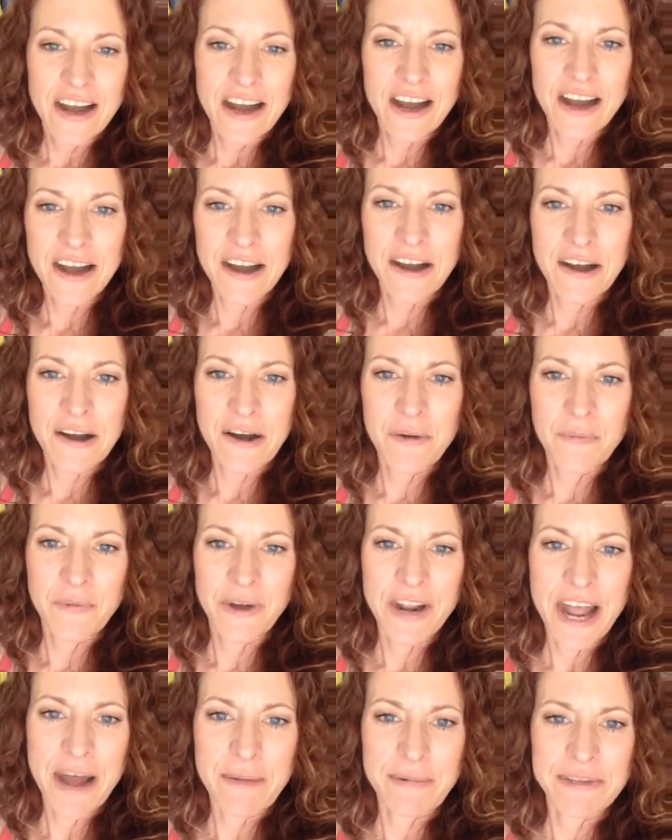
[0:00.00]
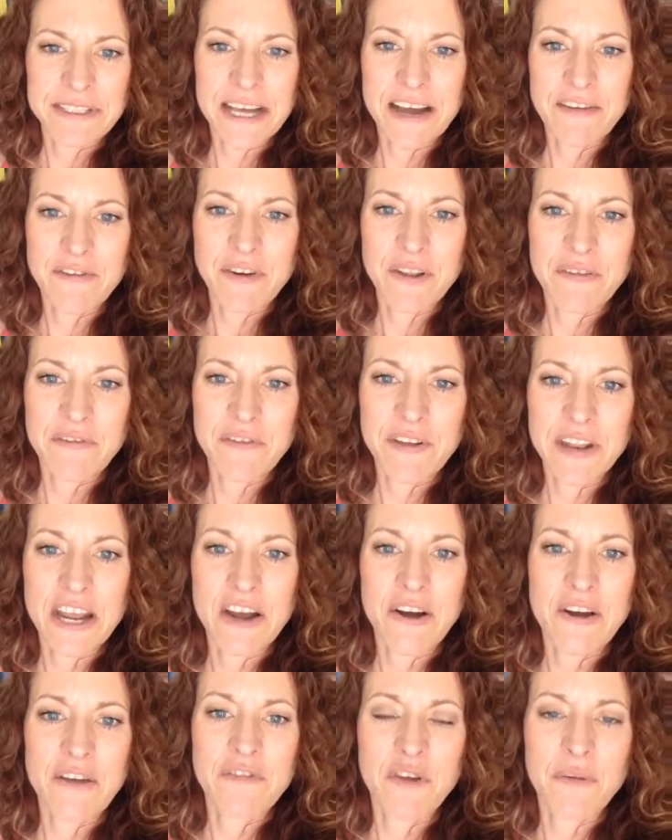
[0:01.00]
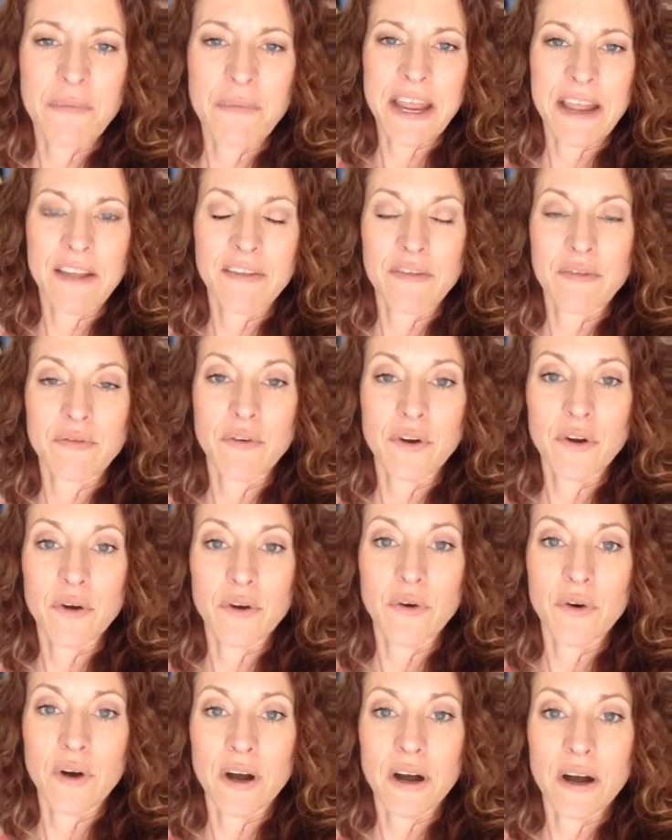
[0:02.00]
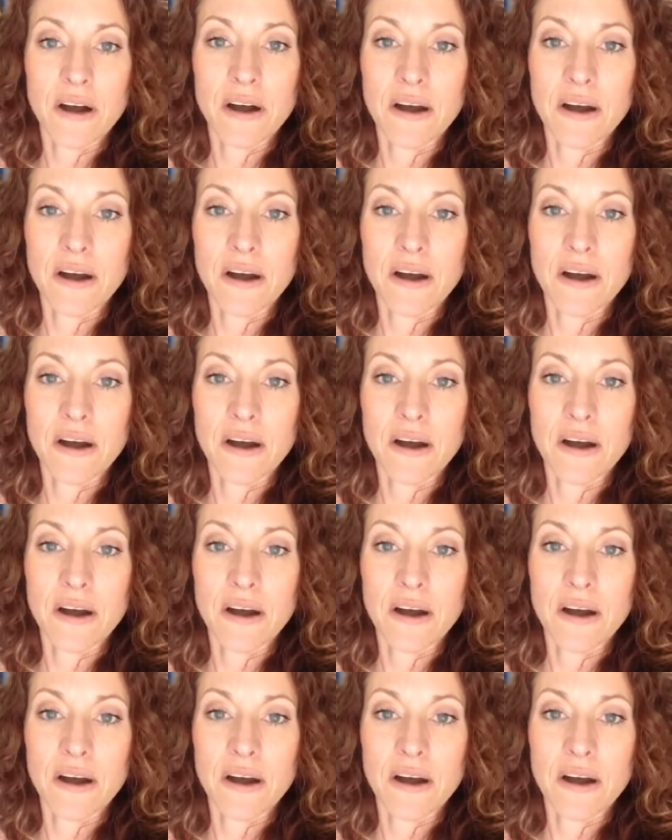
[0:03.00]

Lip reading: What happens after the video if you it through?